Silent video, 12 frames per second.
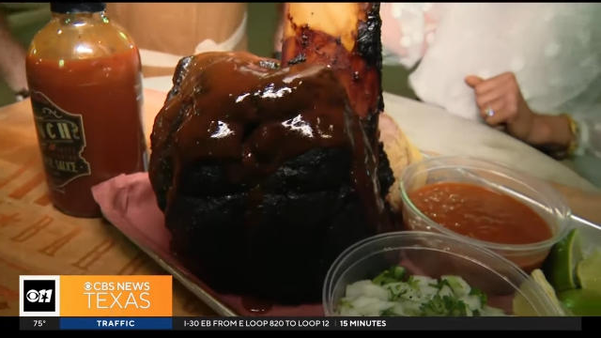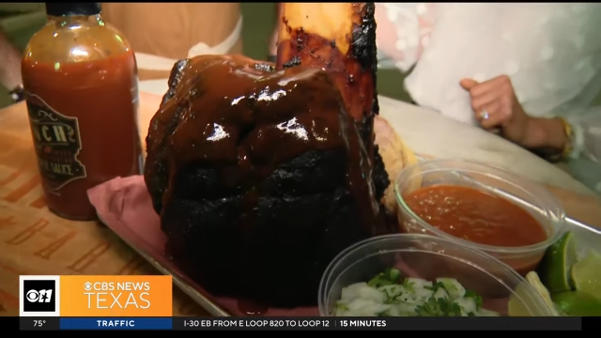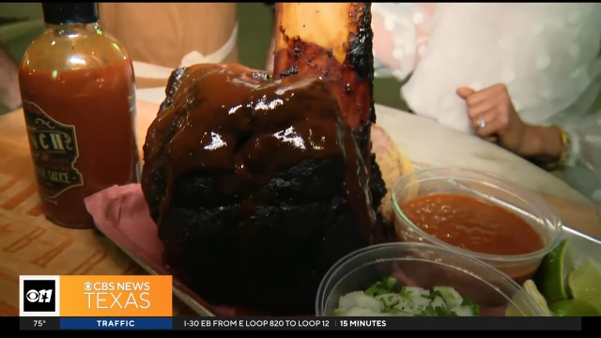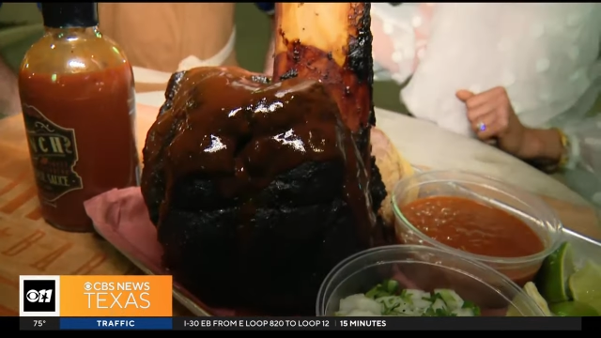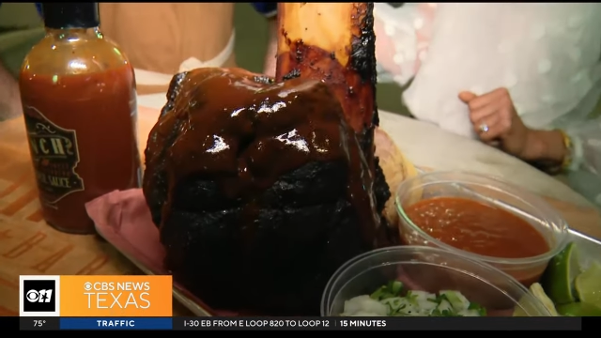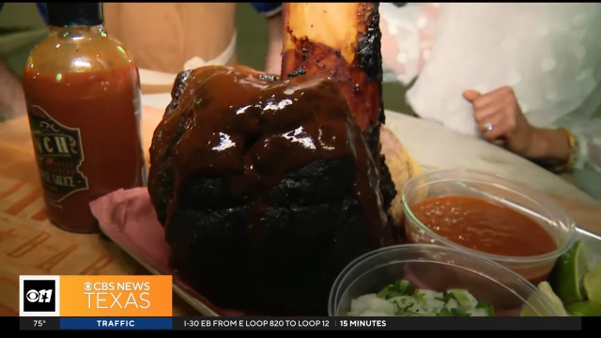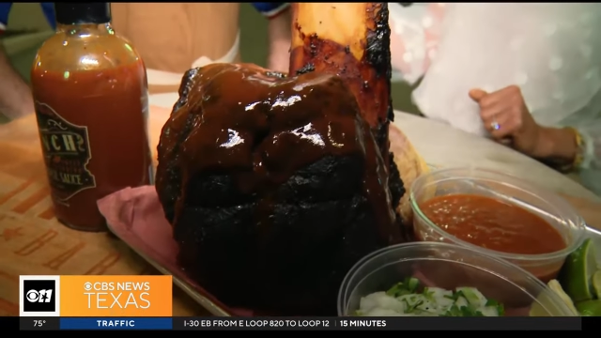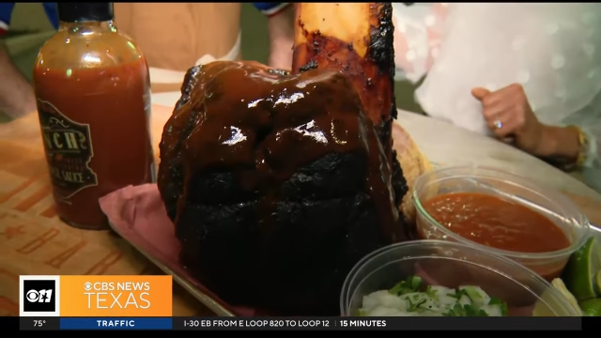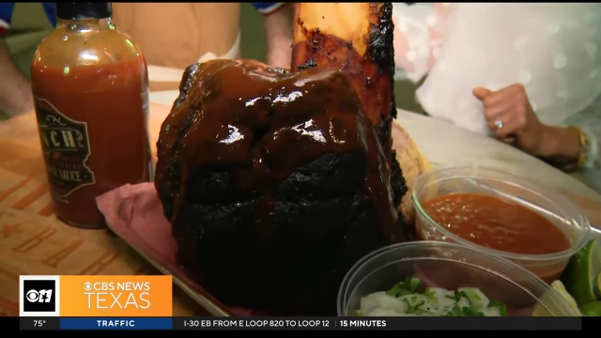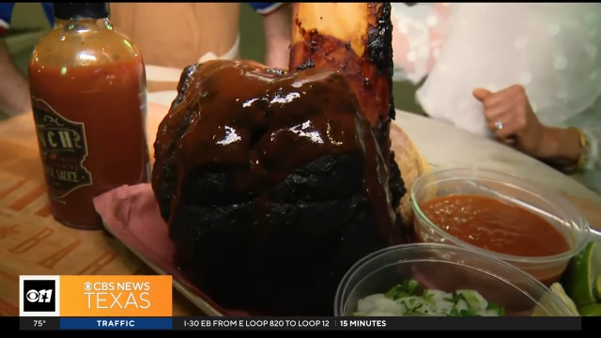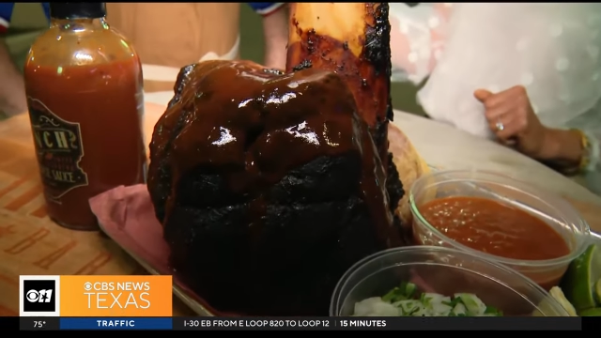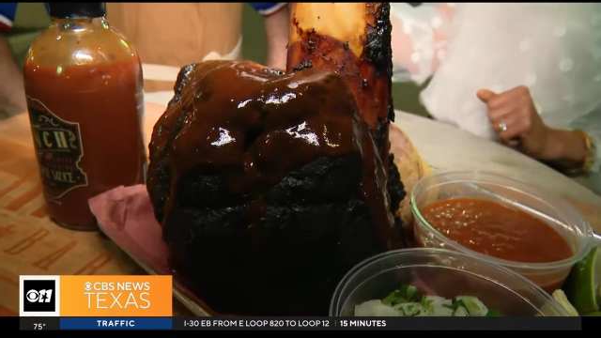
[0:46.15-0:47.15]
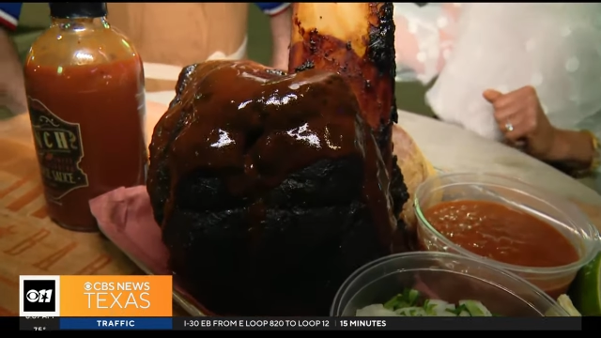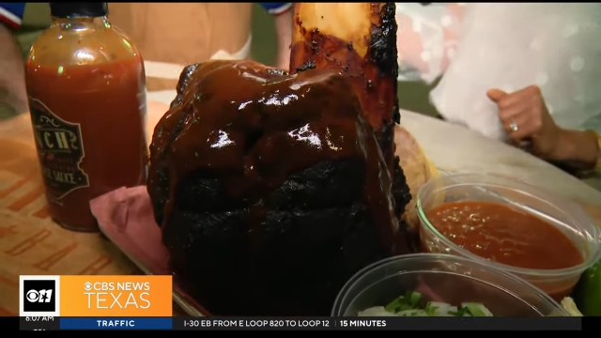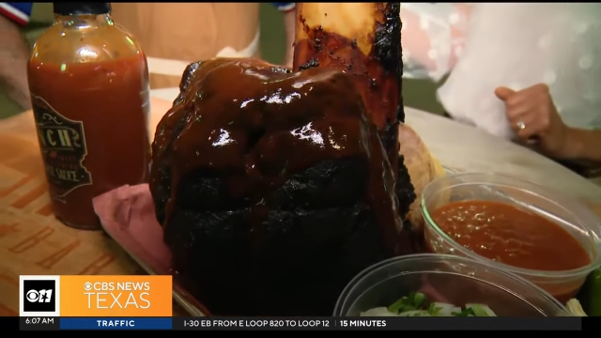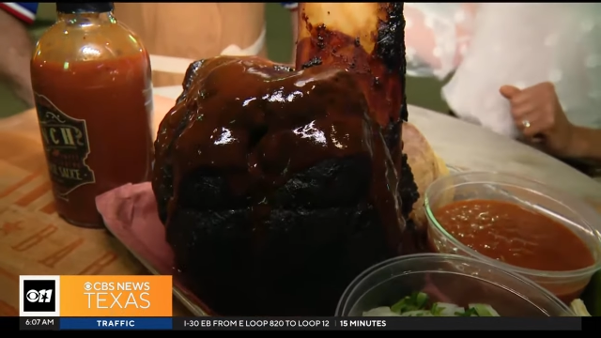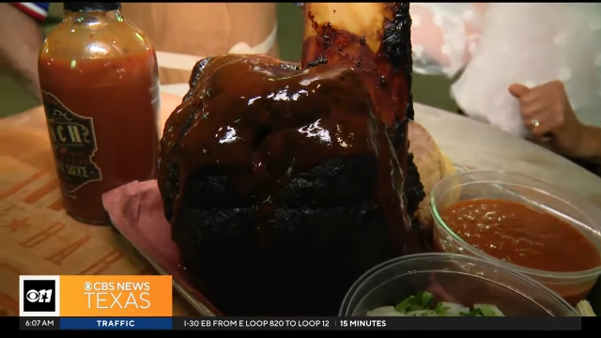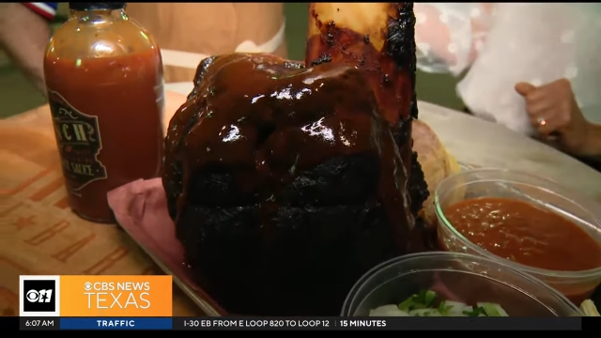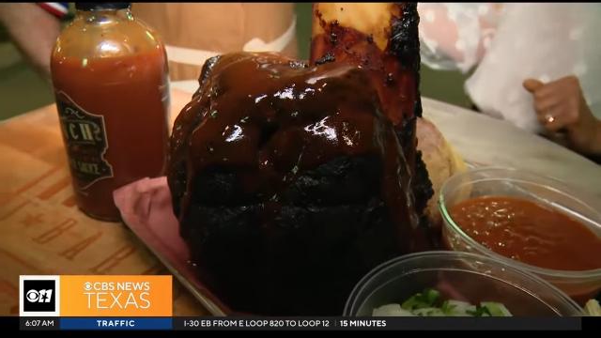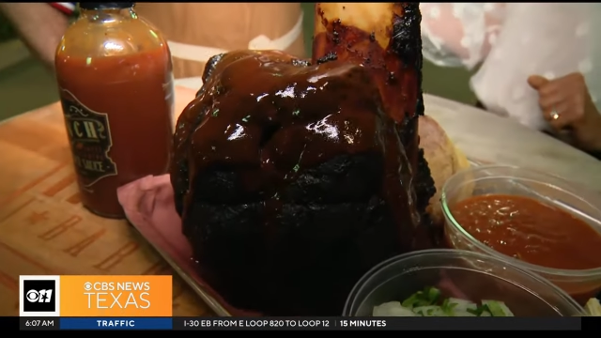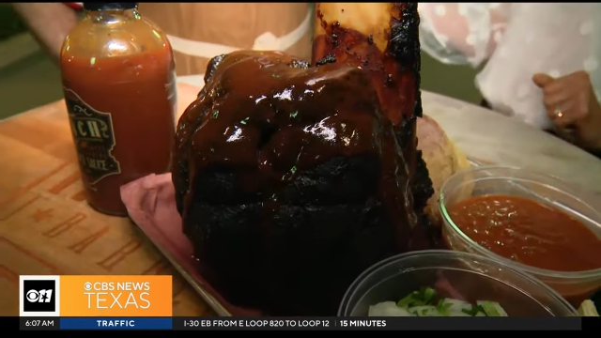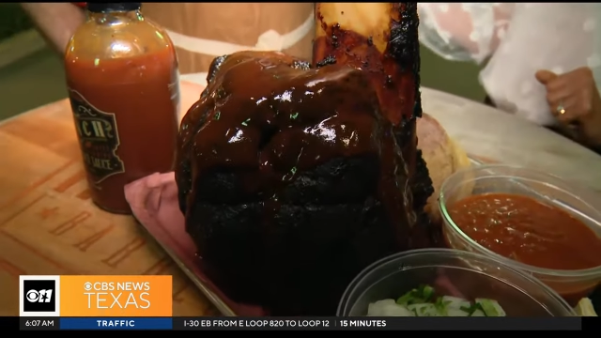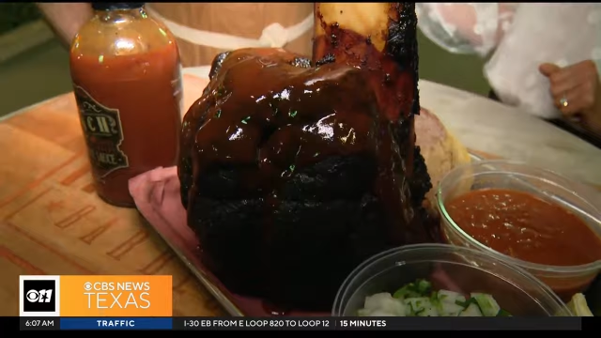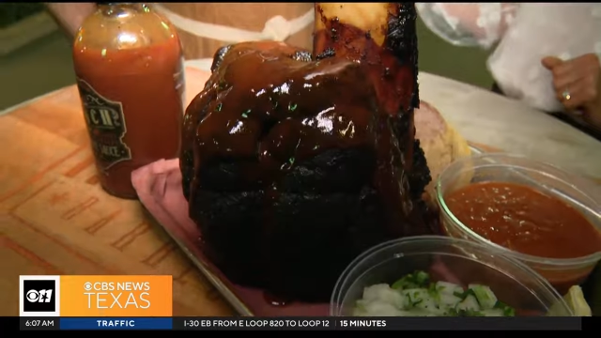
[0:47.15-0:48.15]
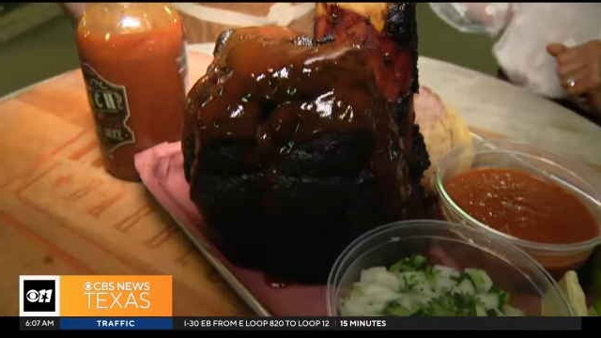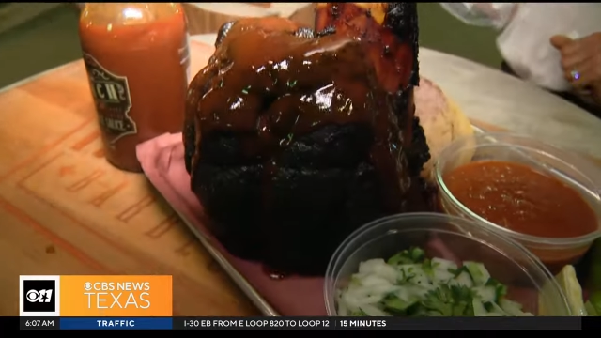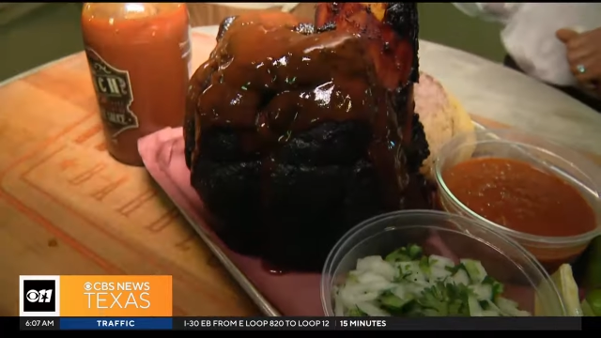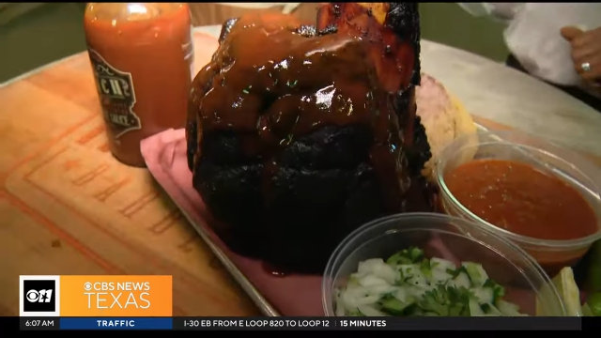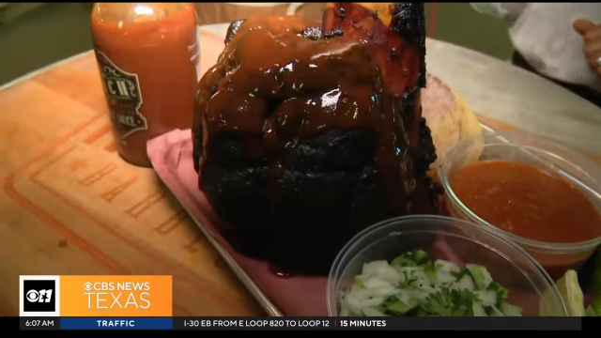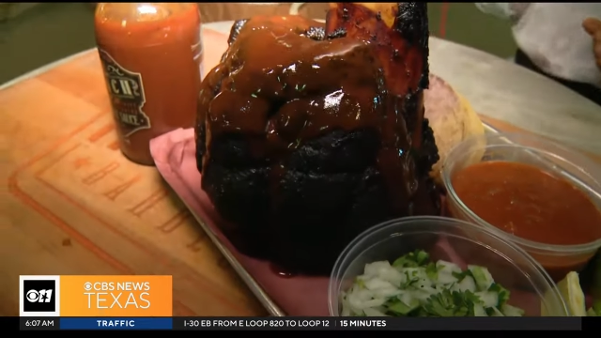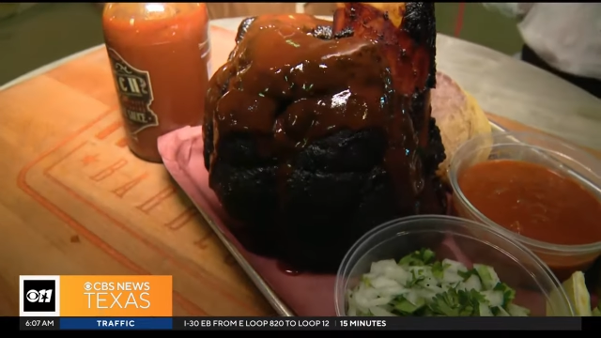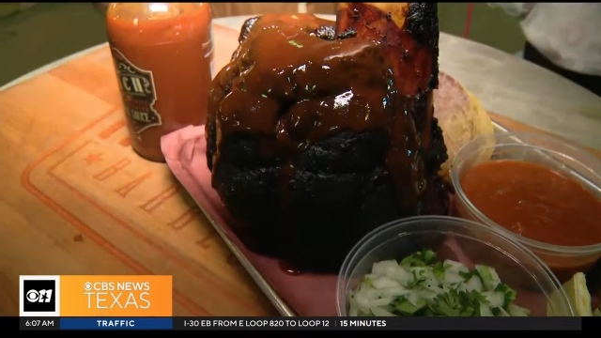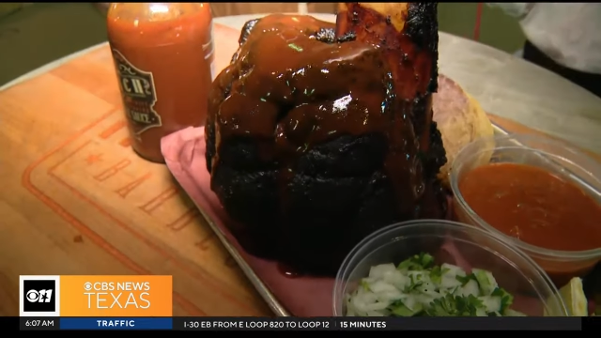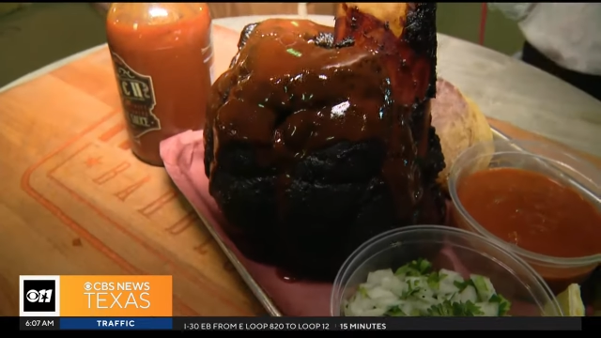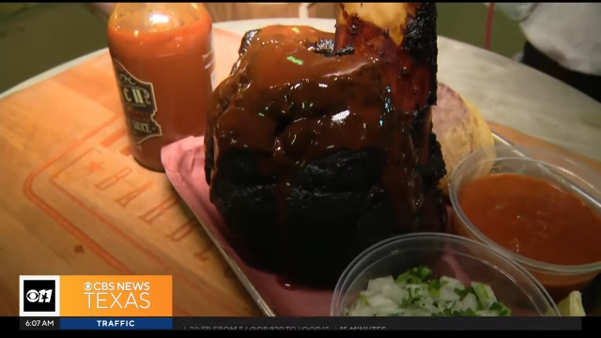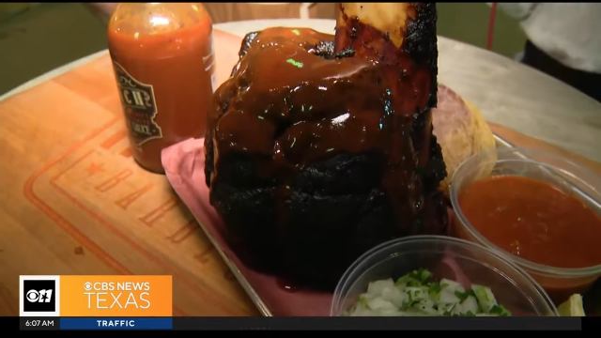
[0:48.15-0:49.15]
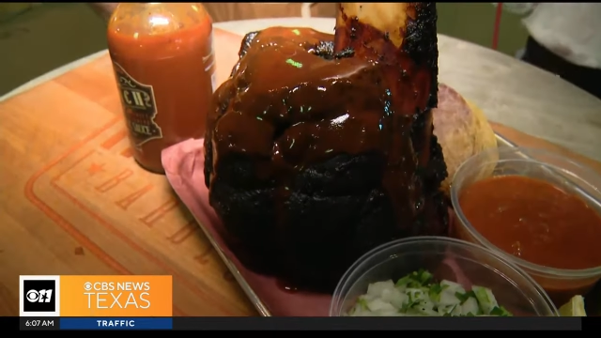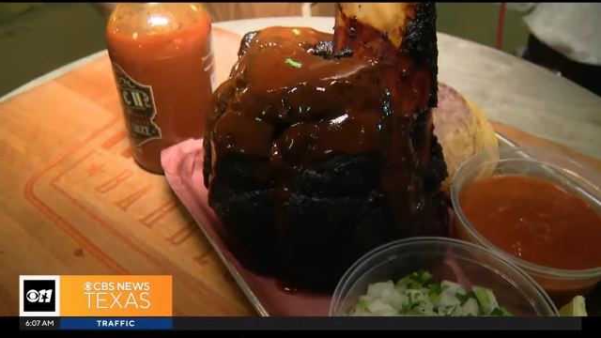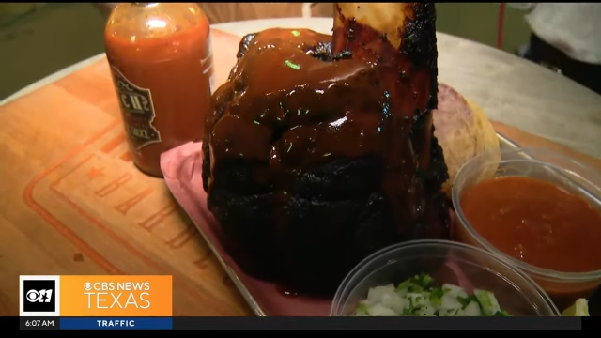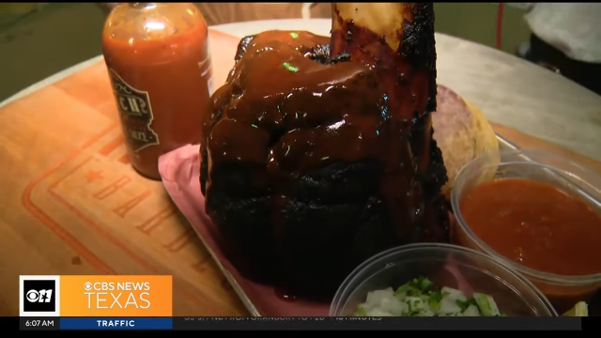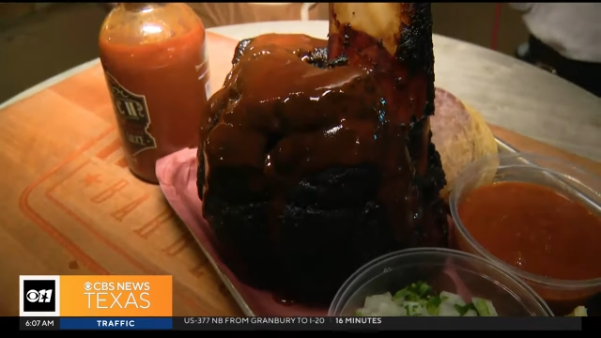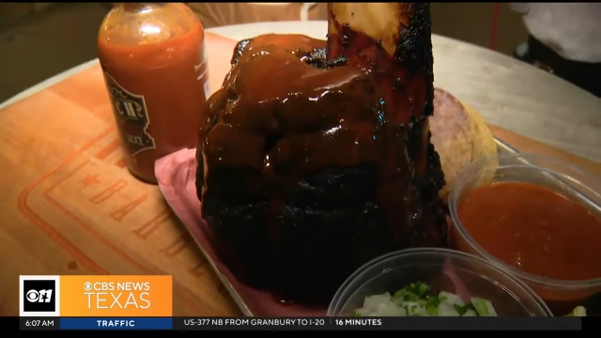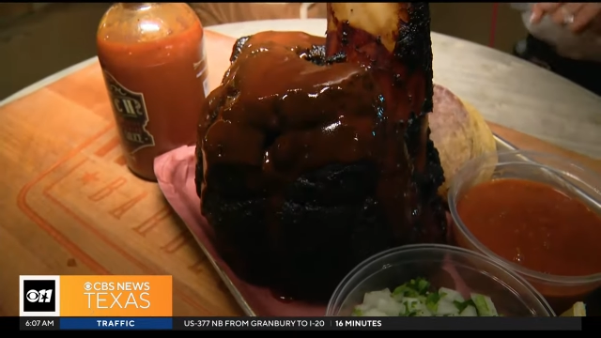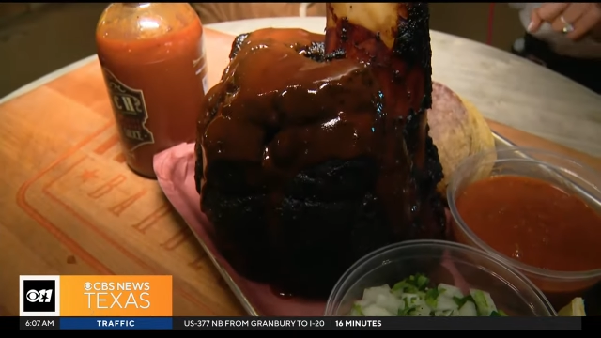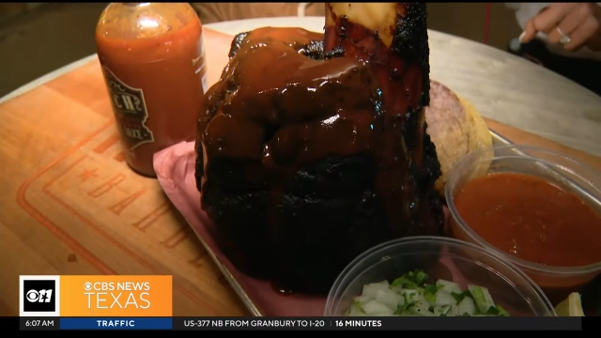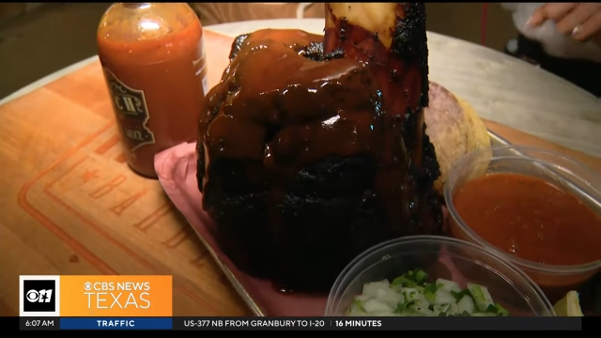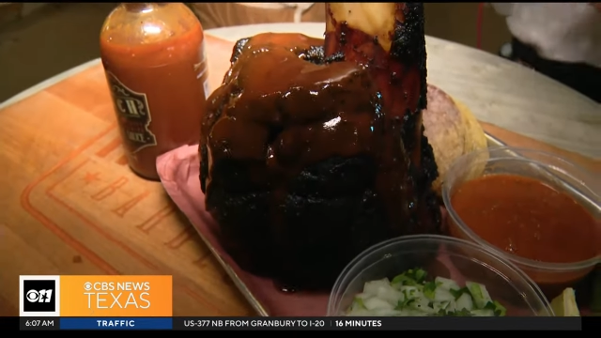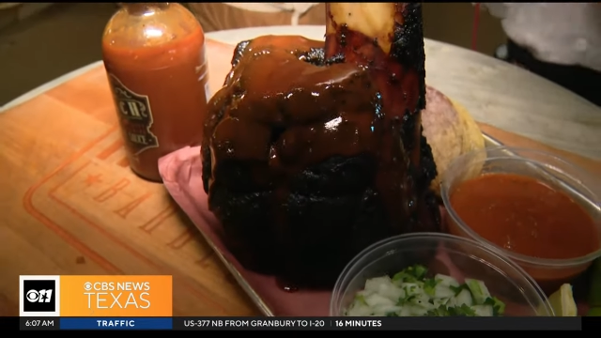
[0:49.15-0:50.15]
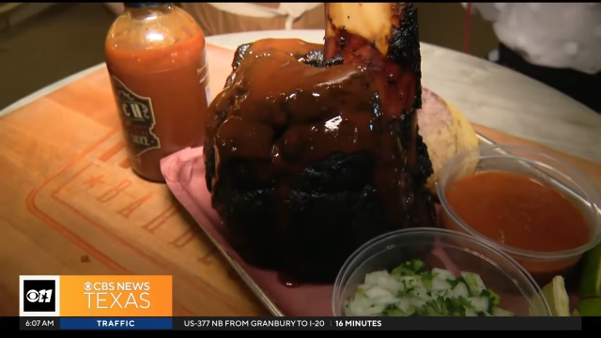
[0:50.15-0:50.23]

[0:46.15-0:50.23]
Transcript: No face is visible, so there are no lips to read.